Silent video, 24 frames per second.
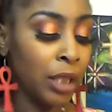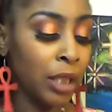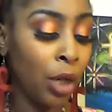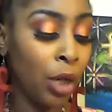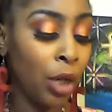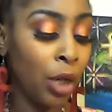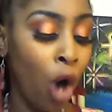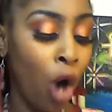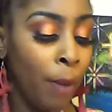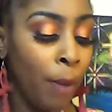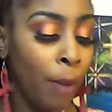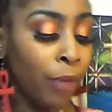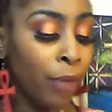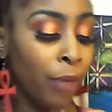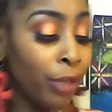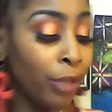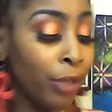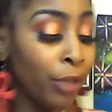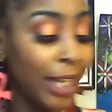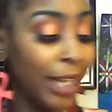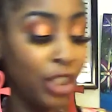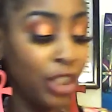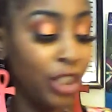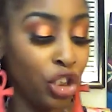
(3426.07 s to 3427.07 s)
a karmic
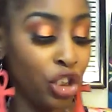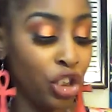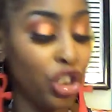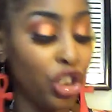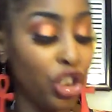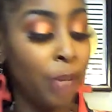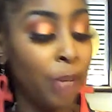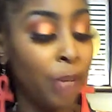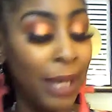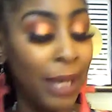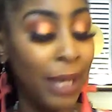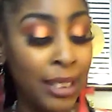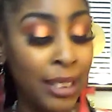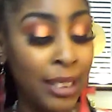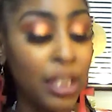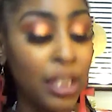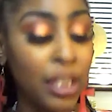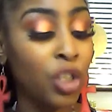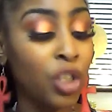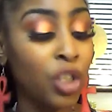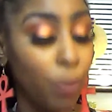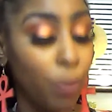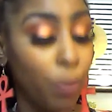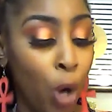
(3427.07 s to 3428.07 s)
relationship isn't
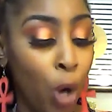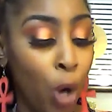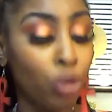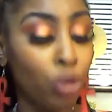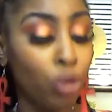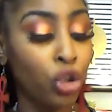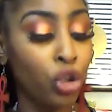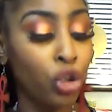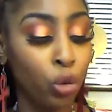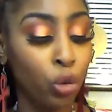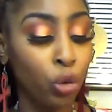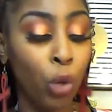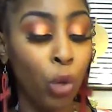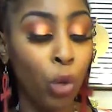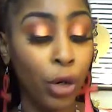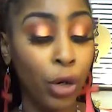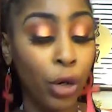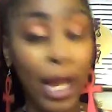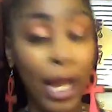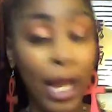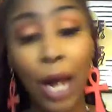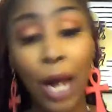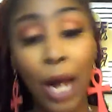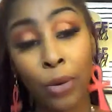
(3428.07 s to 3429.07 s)
supposed to work
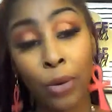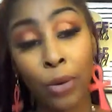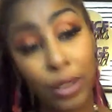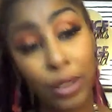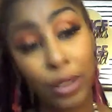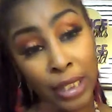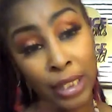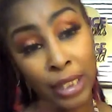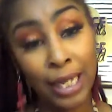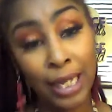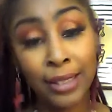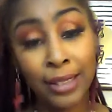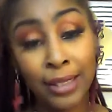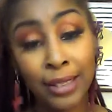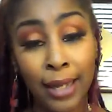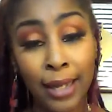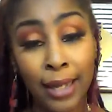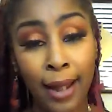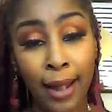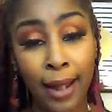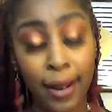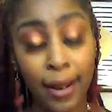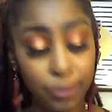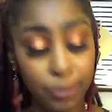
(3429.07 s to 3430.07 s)
out. Didn't I say
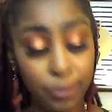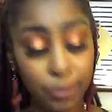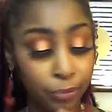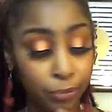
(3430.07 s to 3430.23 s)
that?